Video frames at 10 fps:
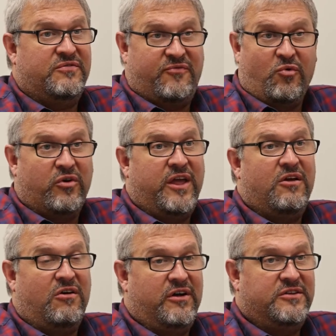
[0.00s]

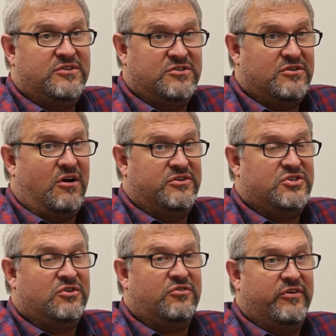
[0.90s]
40 on
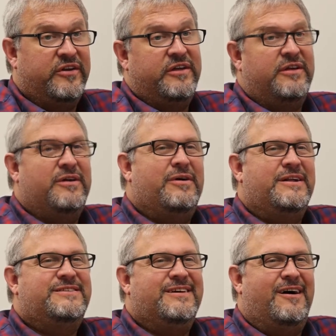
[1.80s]
children.
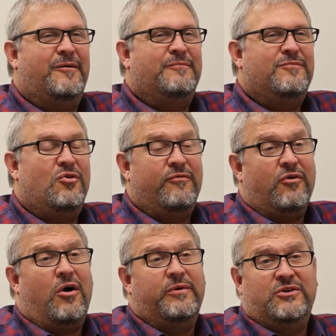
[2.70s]
But
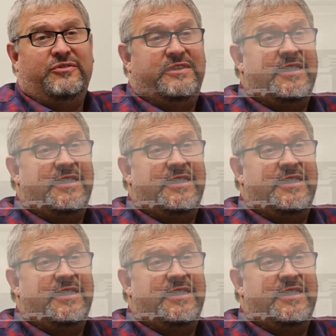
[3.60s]
overall, we do the